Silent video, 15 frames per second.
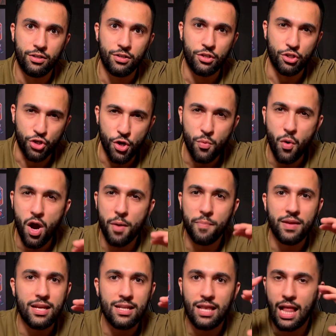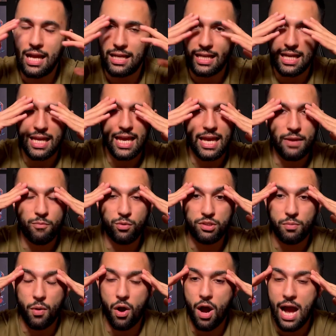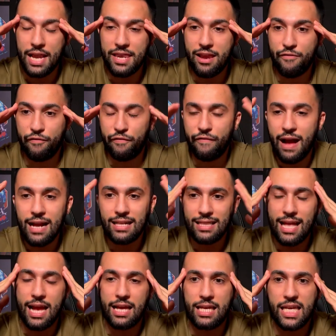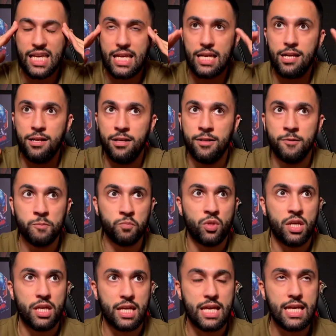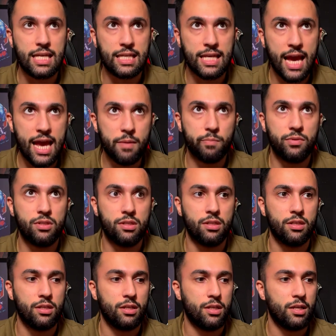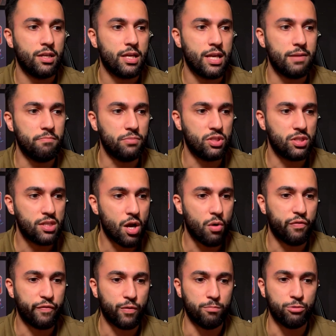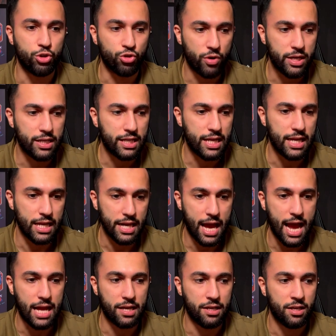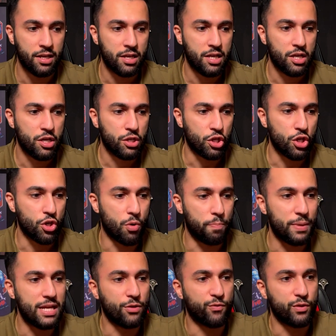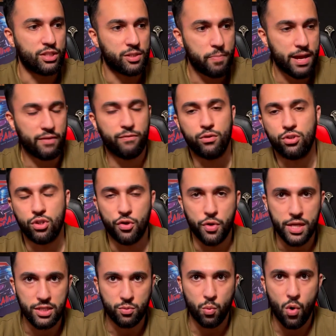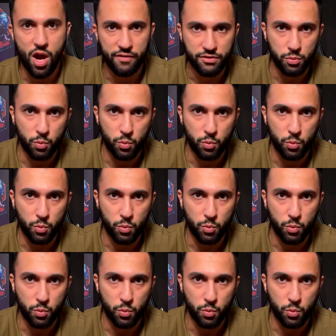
Do you know what I mean? Like it was, and the fact that he he kept himself from drinking and you know being respectful to his wife's